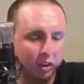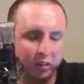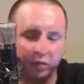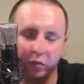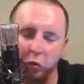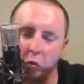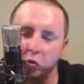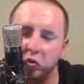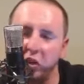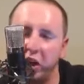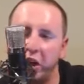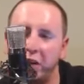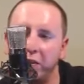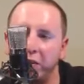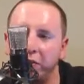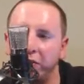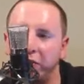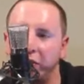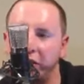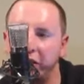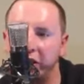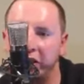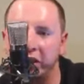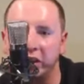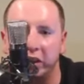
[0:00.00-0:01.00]
It feels like
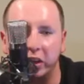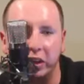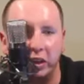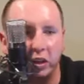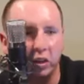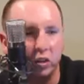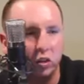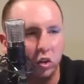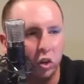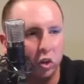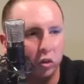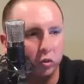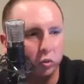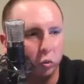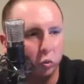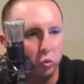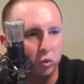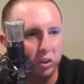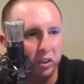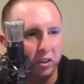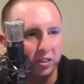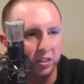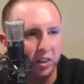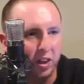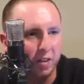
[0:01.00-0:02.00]
everything in the dancehall
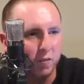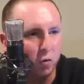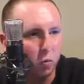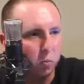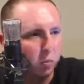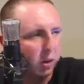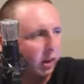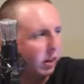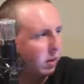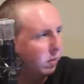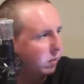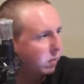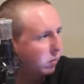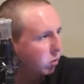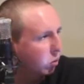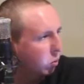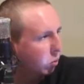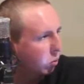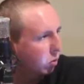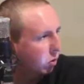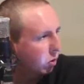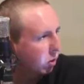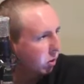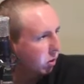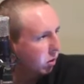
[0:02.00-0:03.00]
scene is level playing field.
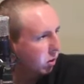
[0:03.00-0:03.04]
